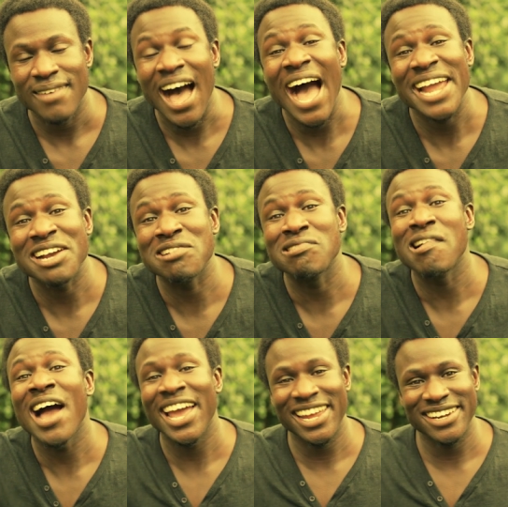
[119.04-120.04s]
I
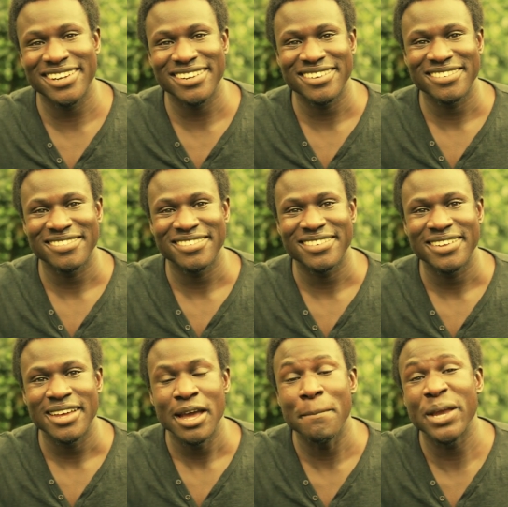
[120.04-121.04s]
cried
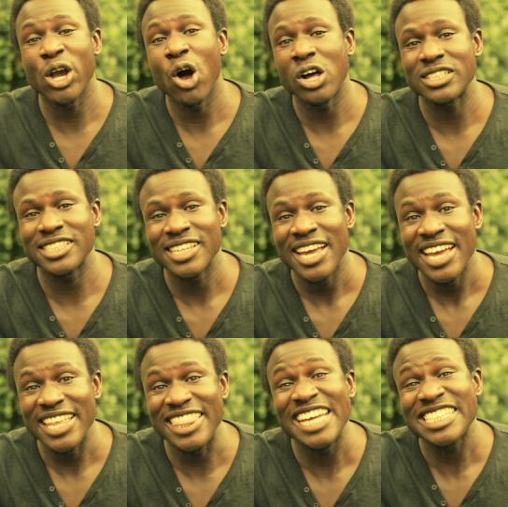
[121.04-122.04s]
because
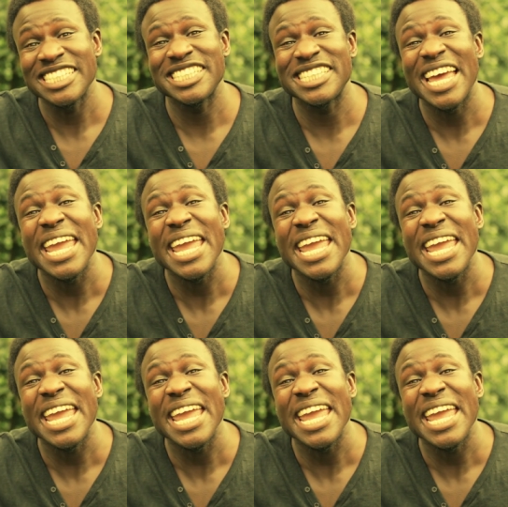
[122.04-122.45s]
this is the